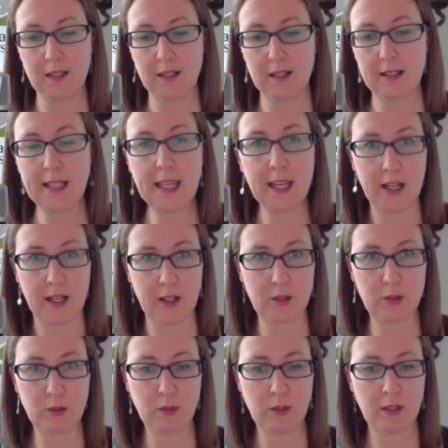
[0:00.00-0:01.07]

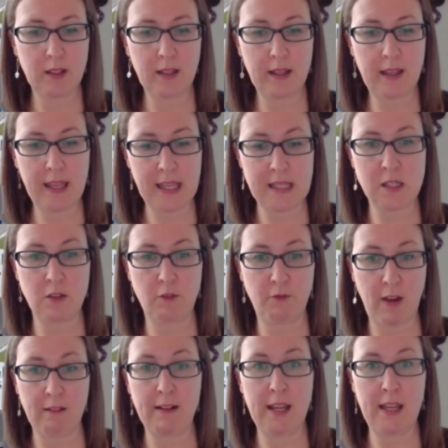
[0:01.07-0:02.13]
Leo is
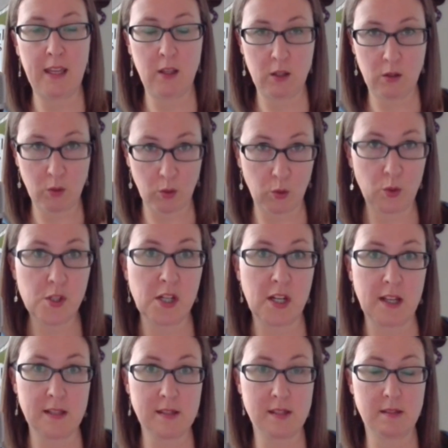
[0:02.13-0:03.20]
very
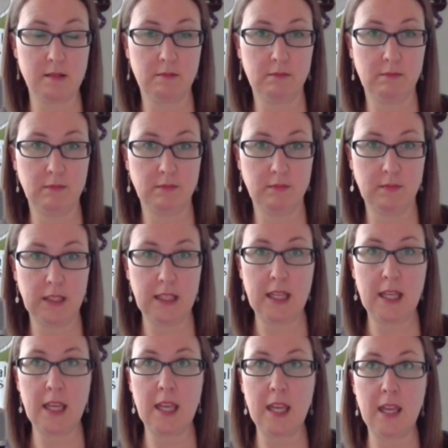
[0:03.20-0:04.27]
cautious.
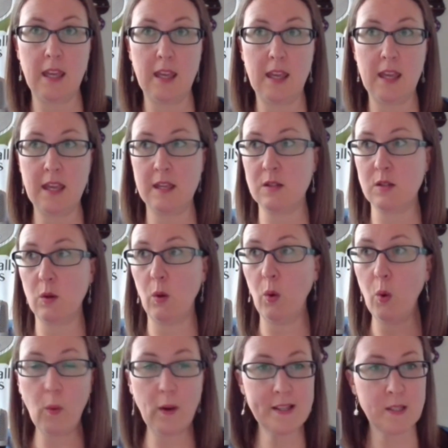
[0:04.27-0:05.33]
He is
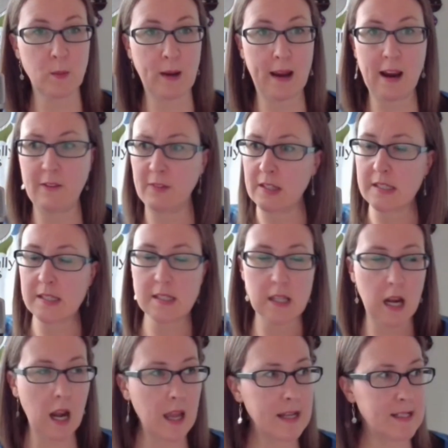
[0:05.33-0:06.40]
always aware of the
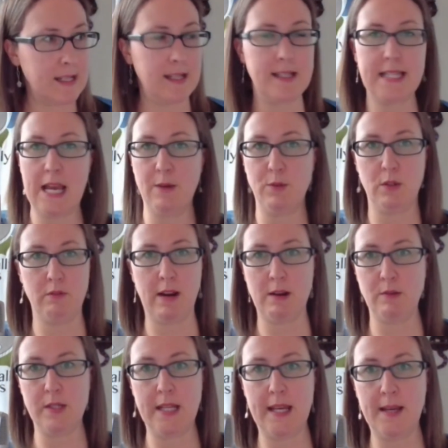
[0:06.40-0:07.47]
slightest sound
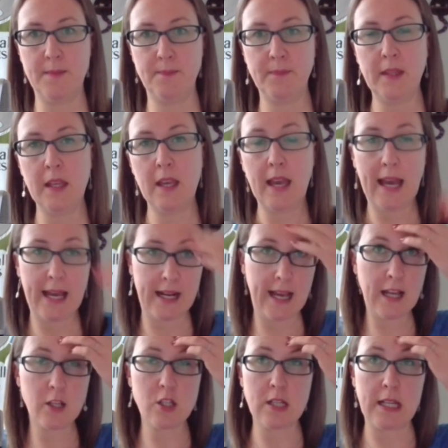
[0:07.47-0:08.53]
around him. And
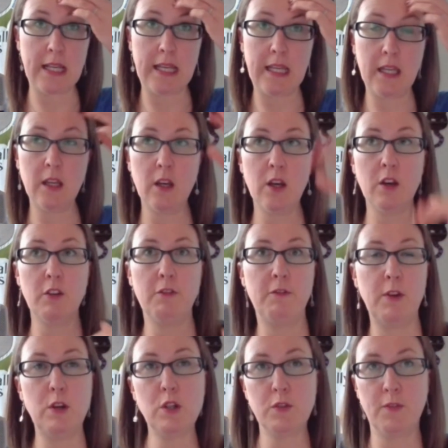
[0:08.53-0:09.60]
actually,
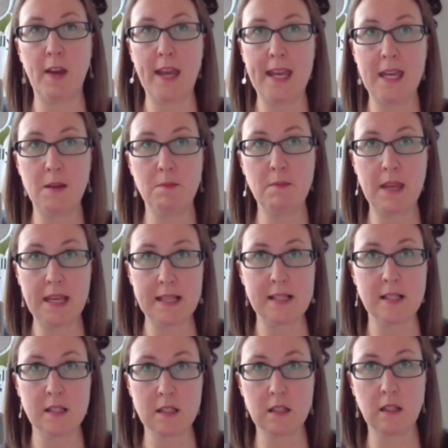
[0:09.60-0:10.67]
food for him
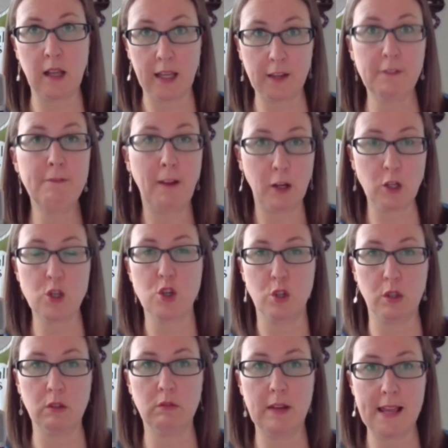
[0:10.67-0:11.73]
is like
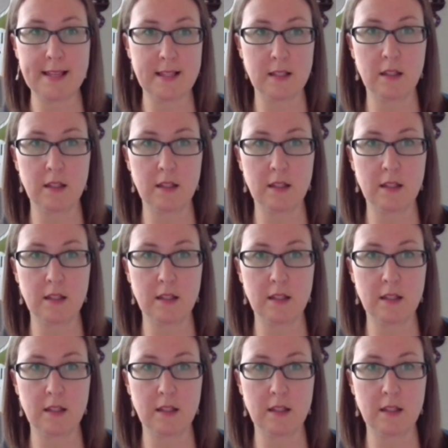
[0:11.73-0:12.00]
functional. It's